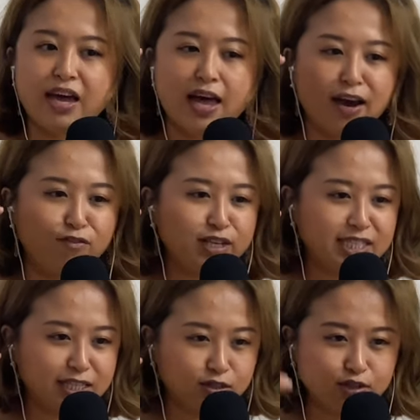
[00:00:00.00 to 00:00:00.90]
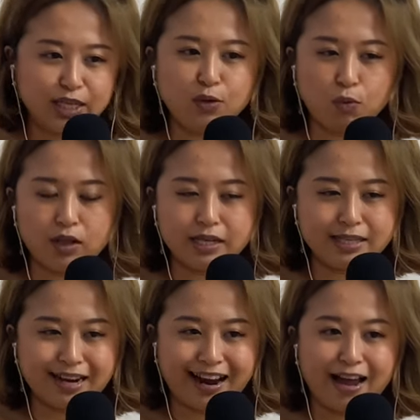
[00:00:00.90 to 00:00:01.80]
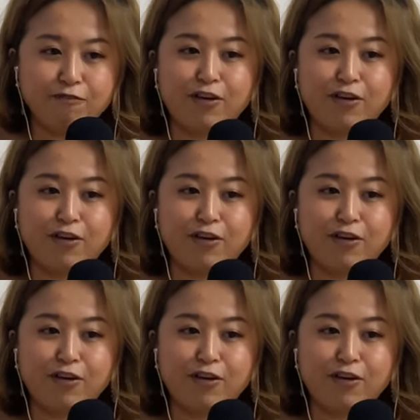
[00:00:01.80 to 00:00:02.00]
every single e-wallet that I have.